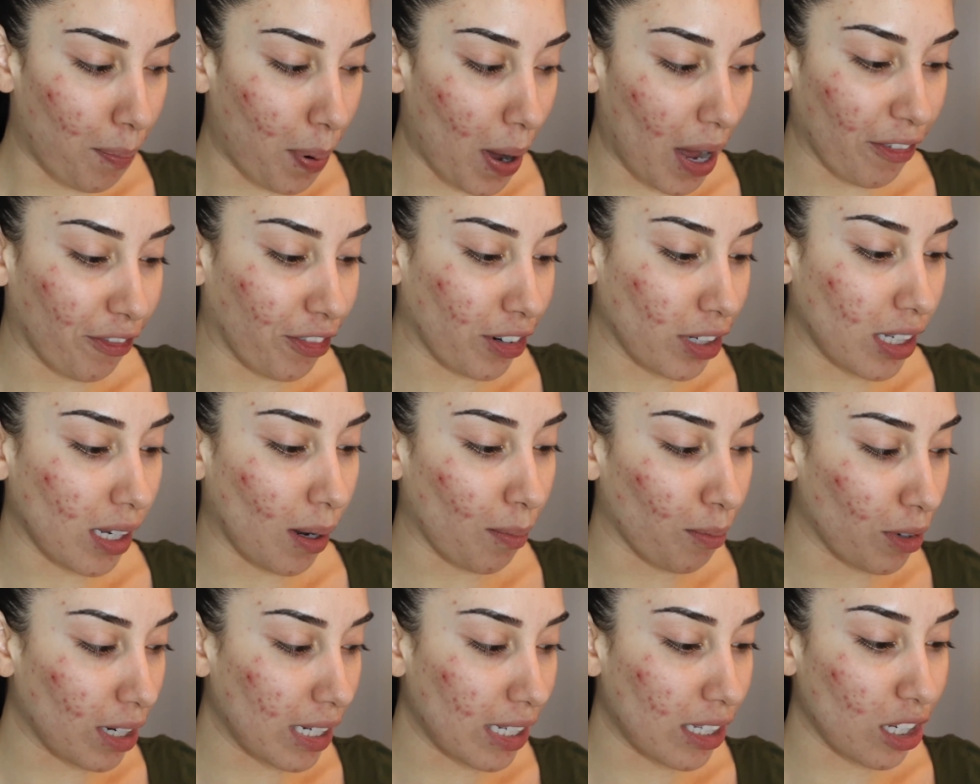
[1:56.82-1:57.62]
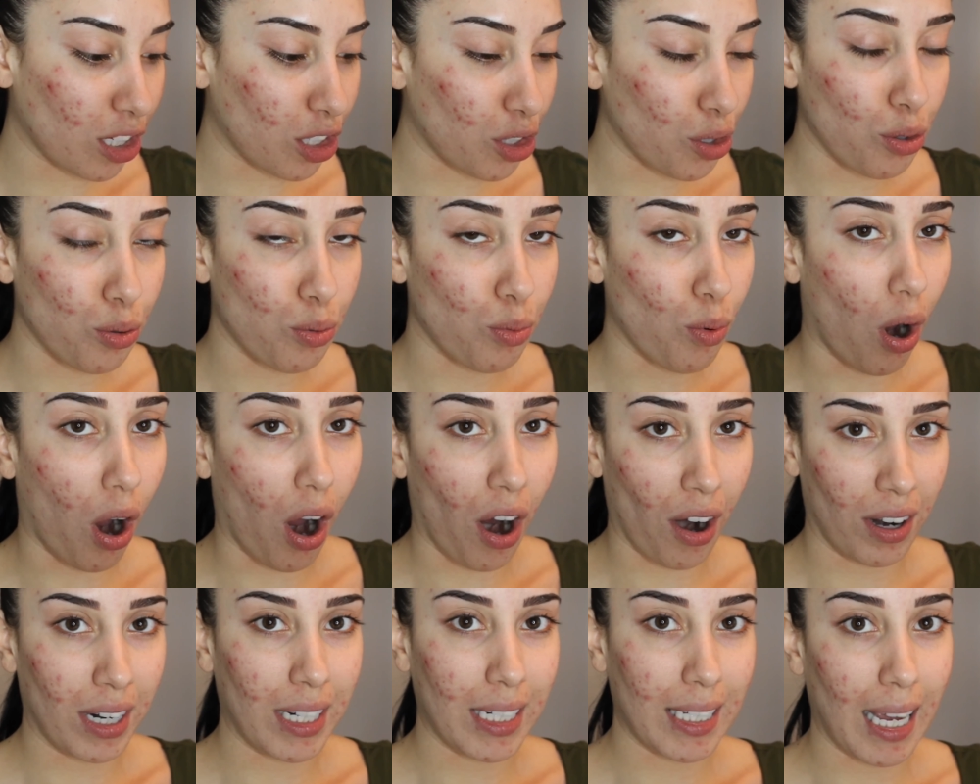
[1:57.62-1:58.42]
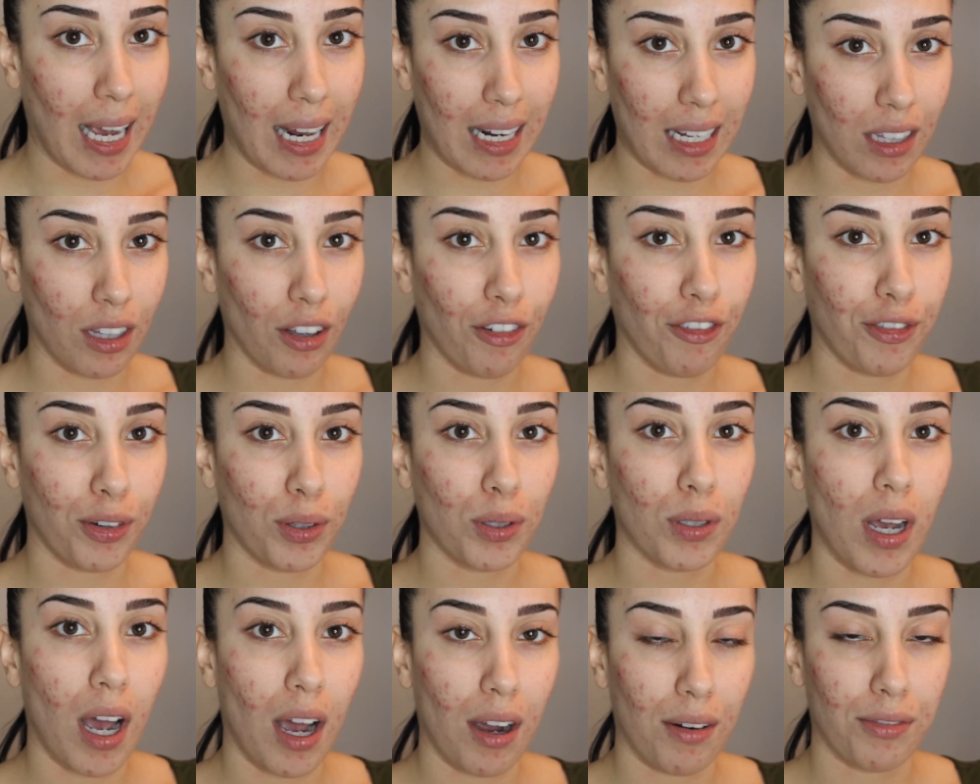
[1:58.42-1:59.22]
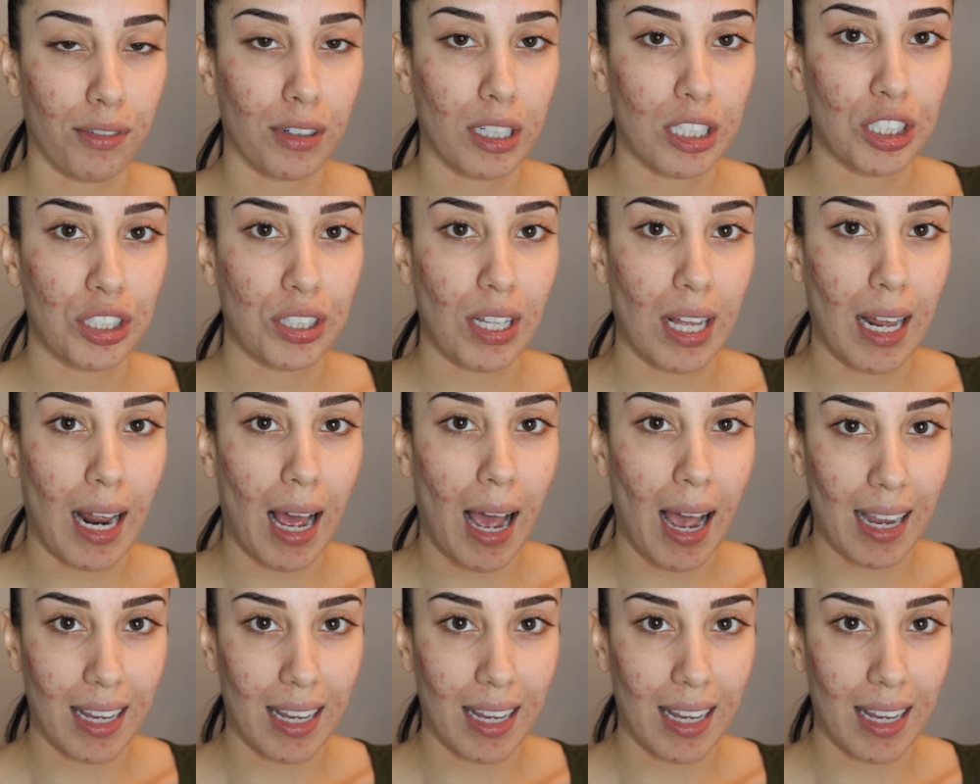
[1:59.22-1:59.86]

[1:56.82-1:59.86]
but for some reason you aren't getting the full coverage that